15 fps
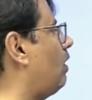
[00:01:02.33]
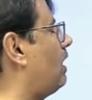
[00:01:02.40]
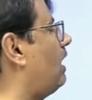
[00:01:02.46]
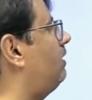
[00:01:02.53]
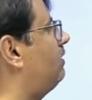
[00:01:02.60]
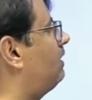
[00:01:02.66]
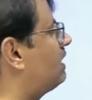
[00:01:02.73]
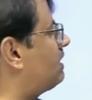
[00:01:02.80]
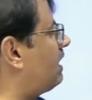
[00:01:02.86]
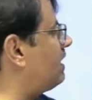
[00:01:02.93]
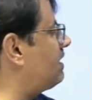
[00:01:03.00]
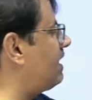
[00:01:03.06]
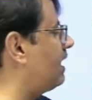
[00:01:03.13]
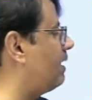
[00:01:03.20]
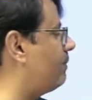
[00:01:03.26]
In other words,
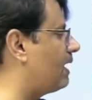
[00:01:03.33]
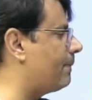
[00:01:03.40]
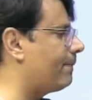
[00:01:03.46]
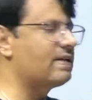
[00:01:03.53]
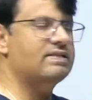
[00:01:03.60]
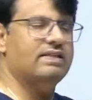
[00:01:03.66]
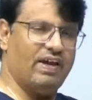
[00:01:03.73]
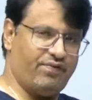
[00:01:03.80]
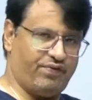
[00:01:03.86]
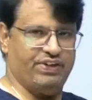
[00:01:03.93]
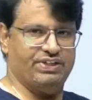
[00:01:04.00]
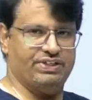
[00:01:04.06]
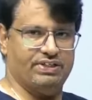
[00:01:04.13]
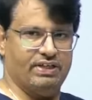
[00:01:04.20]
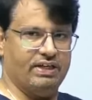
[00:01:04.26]
fx is
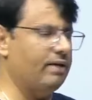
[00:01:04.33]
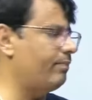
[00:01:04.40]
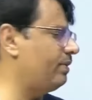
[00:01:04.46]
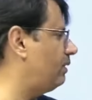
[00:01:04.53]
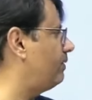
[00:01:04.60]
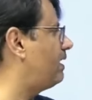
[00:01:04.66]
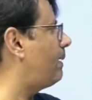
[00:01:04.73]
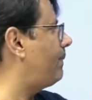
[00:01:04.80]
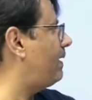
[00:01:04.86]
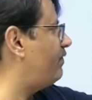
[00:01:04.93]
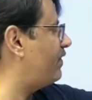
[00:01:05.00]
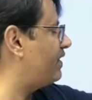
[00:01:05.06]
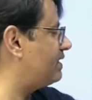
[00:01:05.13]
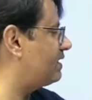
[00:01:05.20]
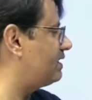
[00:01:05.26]
replaced by this
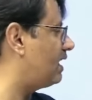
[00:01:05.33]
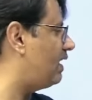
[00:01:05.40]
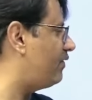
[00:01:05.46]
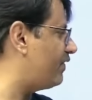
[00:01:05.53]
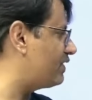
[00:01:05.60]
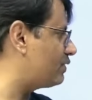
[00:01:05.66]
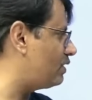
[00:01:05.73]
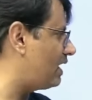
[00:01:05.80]
fs